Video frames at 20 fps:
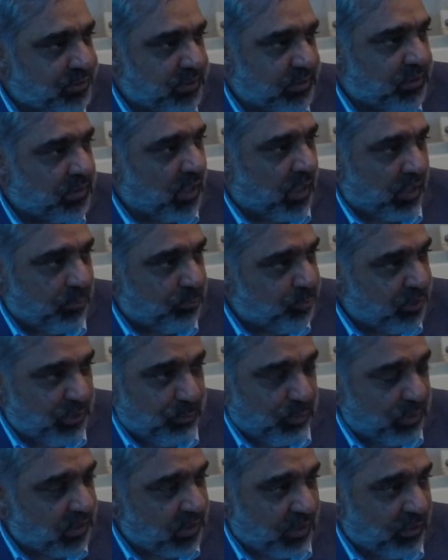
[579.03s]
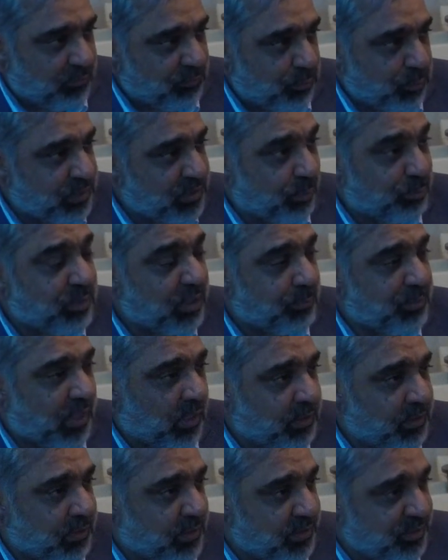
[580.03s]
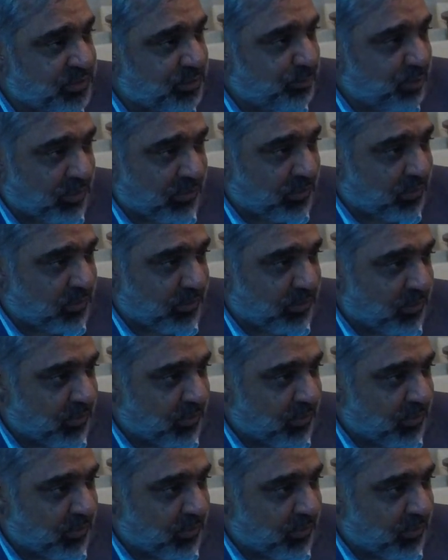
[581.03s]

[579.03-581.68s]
and the IP we have, we sometimes underestimate that.